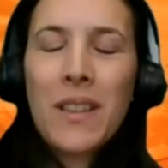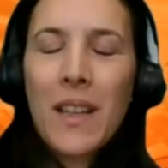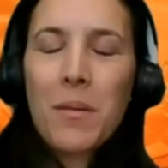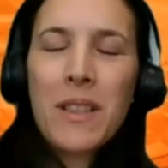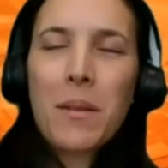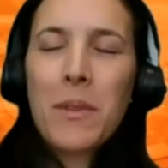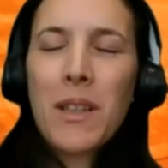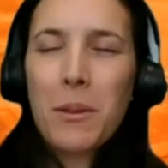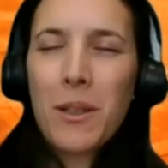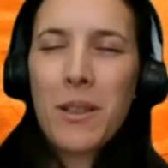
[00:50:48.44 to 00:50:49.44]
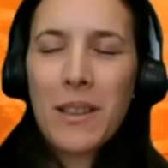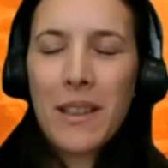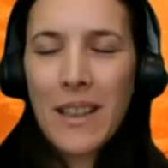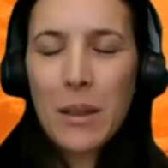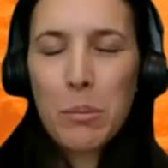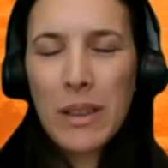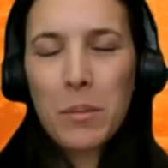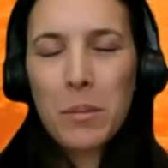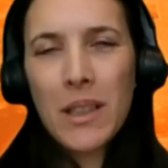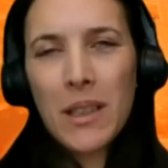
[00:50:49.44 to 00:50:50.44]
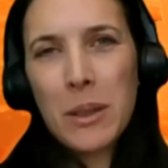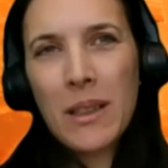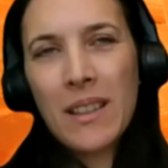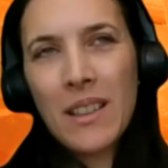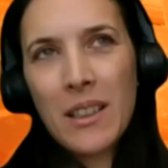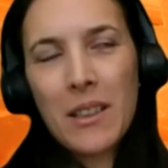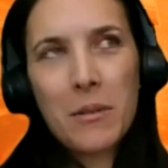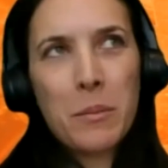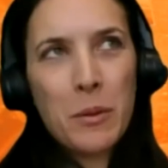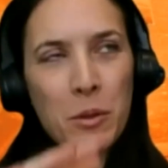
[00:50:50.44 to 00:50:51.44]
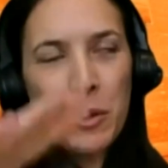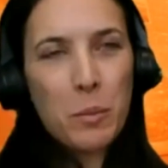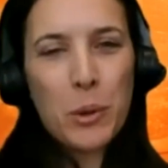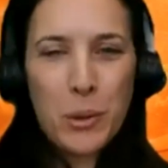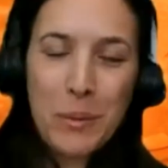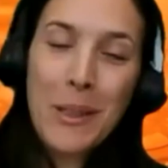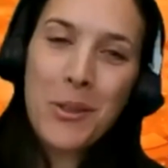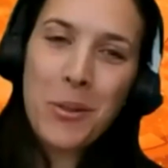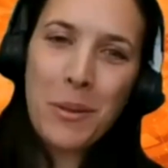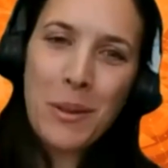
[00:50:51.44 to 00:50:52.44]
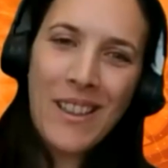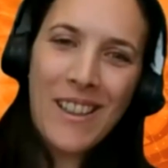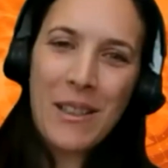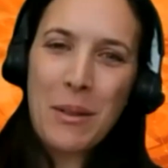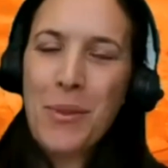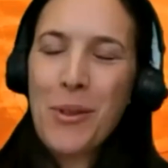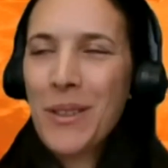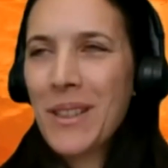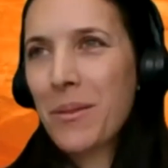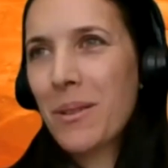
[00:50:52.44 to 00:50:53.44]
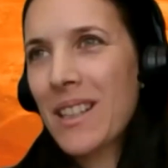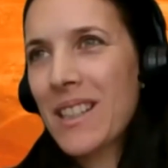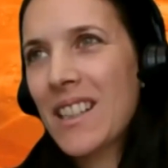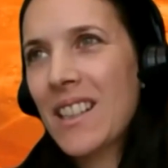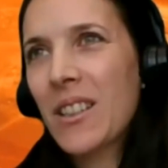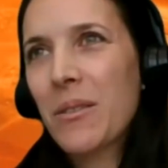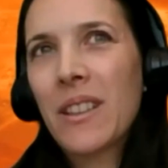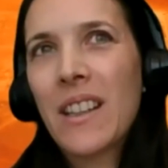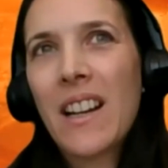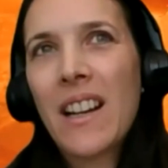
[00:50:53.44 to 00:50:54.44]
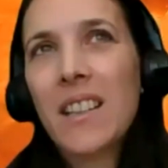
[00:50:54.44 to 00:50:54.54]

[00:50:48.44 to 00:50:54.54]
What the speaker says: the same direction again, but a bit with a broader picture, more centralized around AI.